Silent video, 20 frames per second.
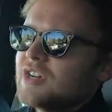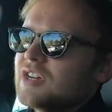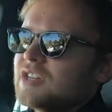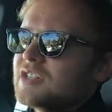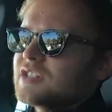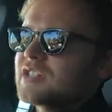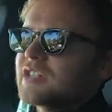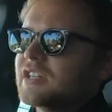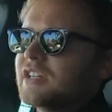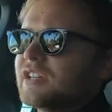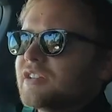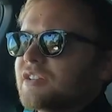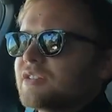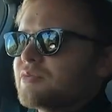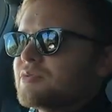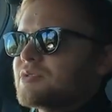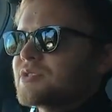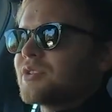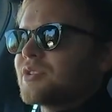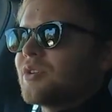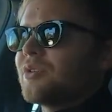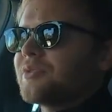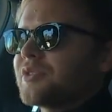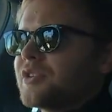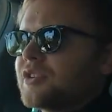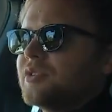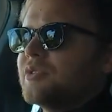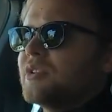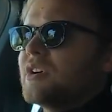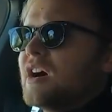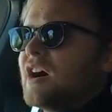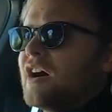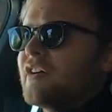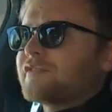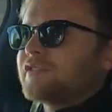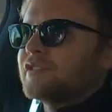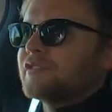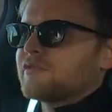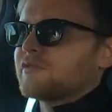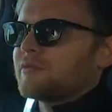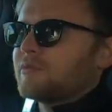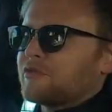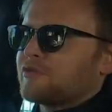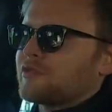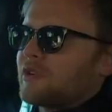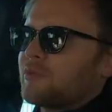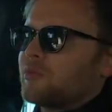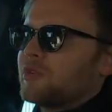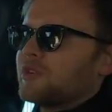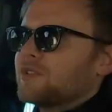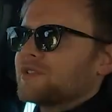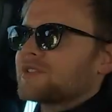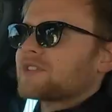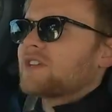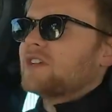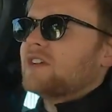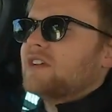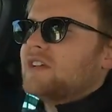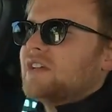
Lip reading: to get the result that you're after from the front wheels.